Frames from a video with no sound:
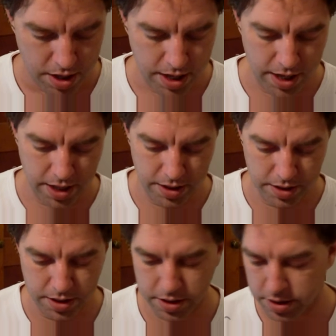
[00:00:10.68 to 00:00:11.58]
and
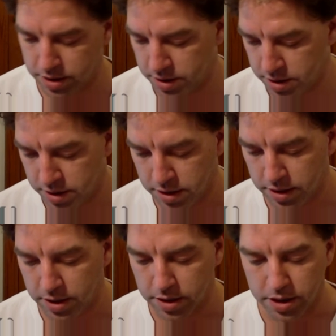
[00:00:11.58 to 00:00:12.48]

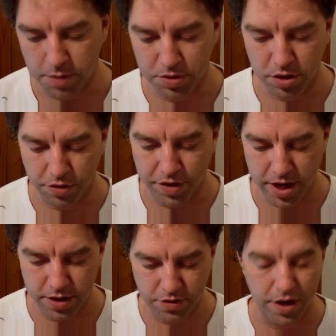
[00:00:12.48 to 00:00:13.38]
a couple little
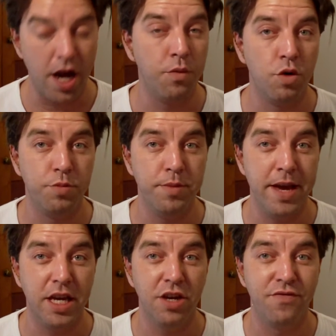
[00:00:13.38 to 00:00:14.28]
things, and I will be
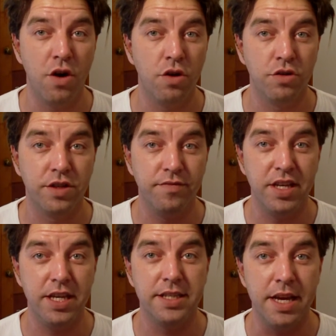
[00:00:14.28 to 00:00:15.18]
making photos of
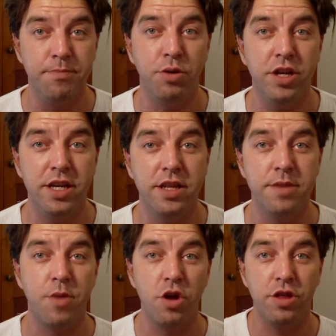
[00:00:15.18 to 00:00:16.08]
these and putting
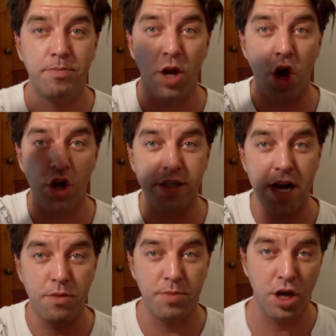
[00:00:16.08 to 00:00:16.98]
them on the blog
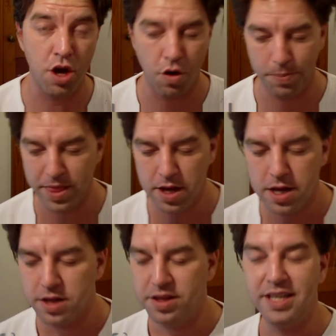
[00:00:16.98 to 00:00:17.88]
down below.
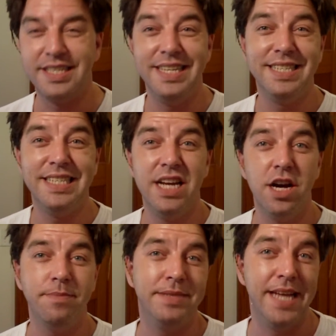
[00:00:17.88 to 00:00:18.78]
This is an
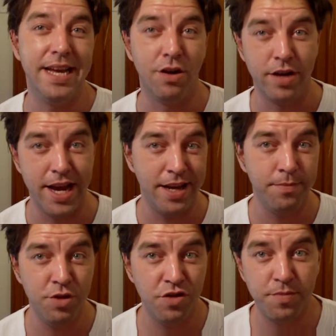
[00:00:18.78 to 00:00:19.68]
update on
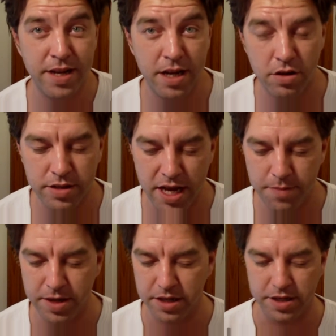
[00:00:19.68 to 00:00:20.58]
A-Amusement
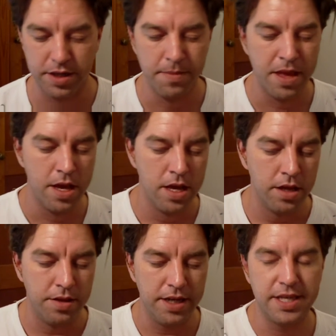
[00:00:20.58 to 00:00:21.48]
Entertainment.
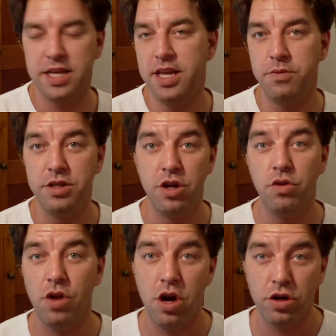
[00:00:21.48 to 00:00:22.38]
They said they would no
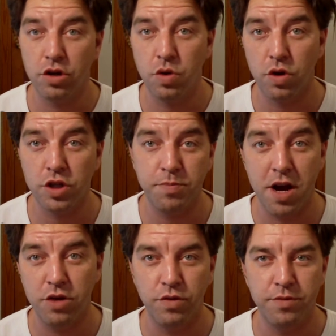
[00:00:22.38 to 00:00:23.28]
longer
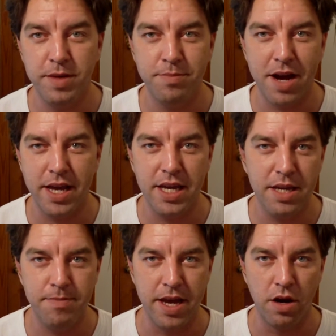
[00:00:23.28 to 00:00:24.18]
correspond with me by
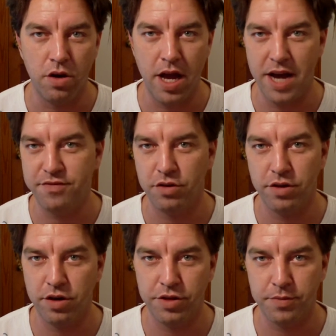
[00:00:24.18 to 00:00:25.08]
email after
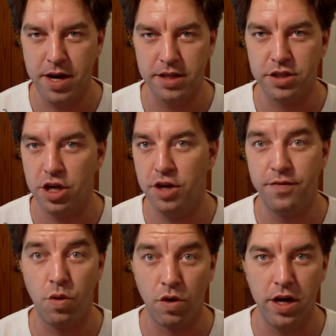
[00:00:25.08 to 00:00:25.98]
their threats of
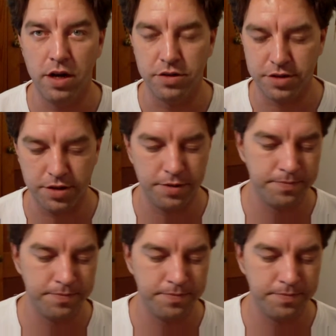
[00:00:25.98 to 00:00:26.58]
or else.